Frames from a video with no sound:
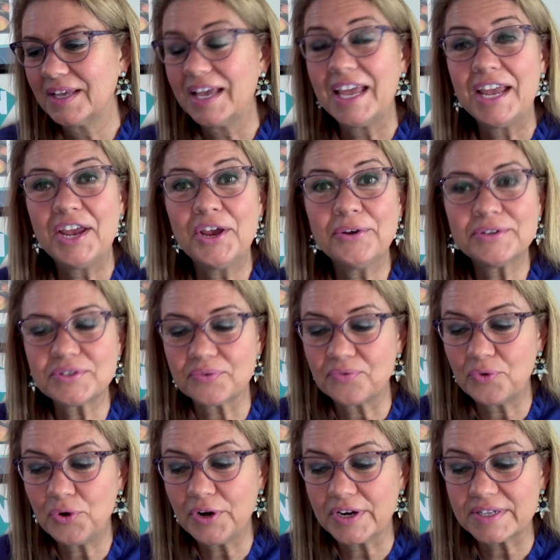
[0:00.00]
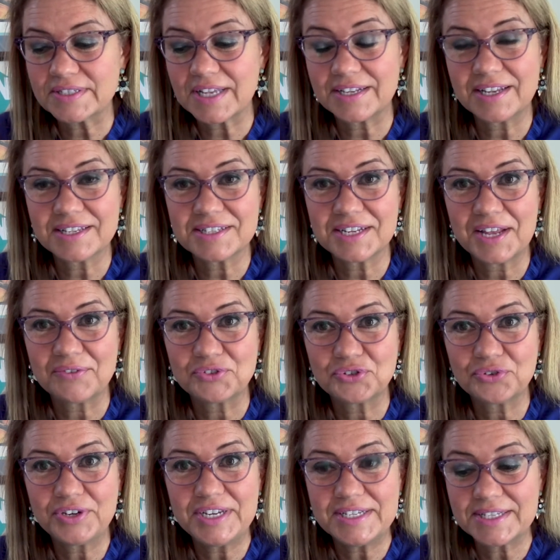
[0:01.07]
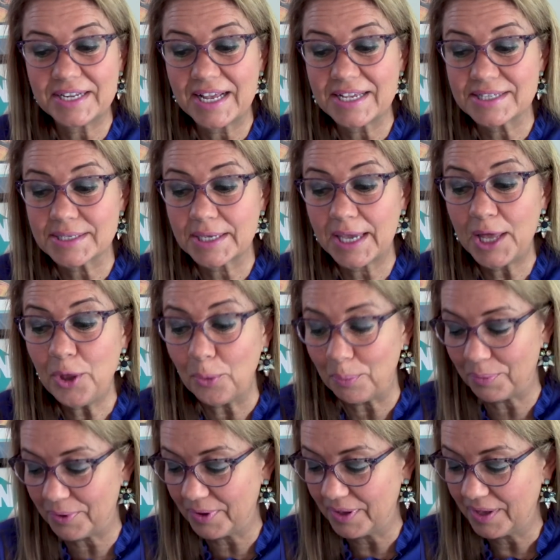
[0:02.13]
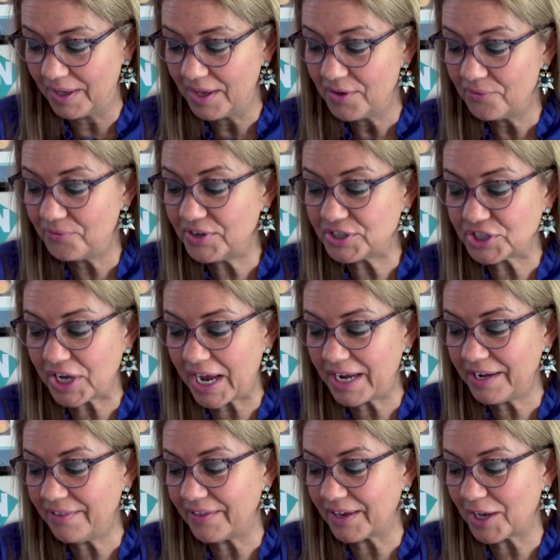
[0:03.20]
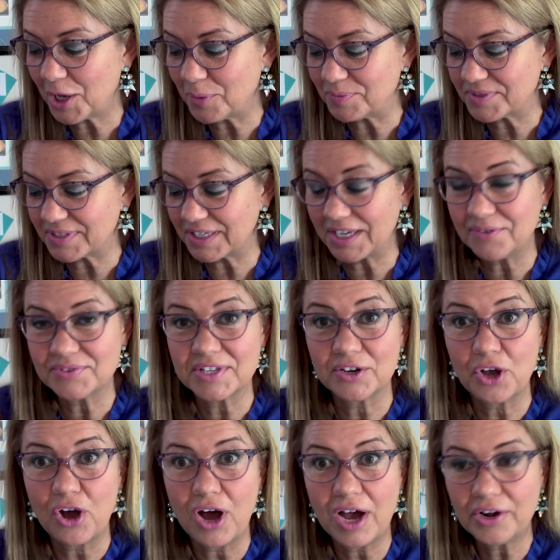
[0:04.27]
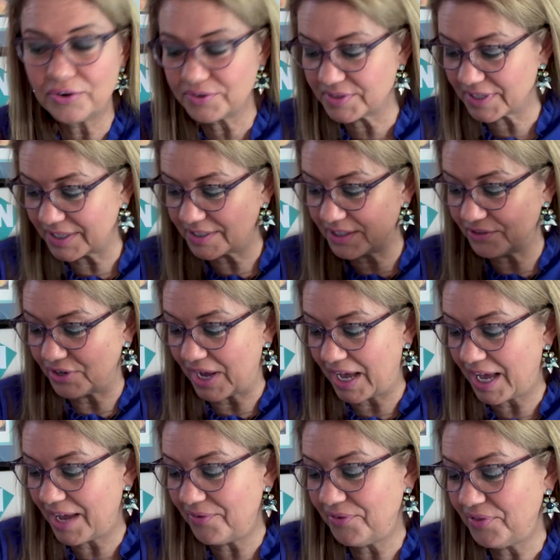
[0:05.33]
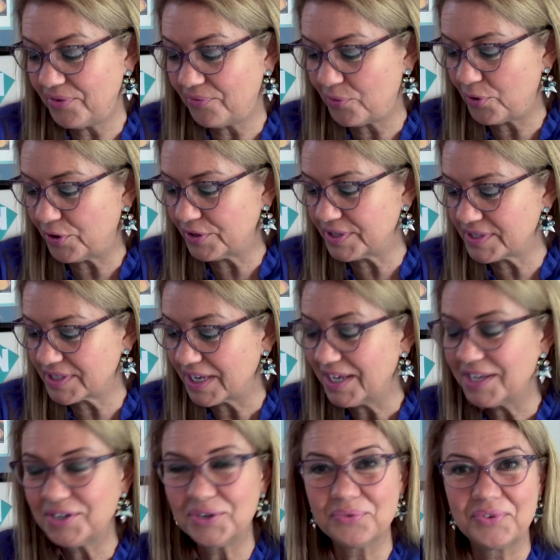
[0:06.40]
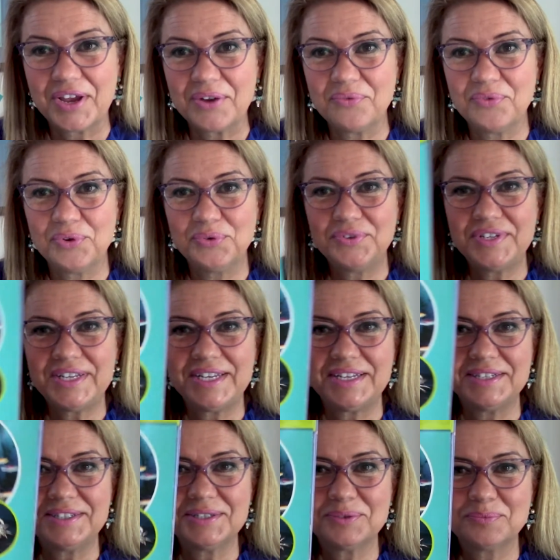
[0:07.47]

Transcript: Here's a forest that doesn't have trees, it has kelp. Fish hide in the kelp's leaves, and otters like to dive in the forest to find food to eat.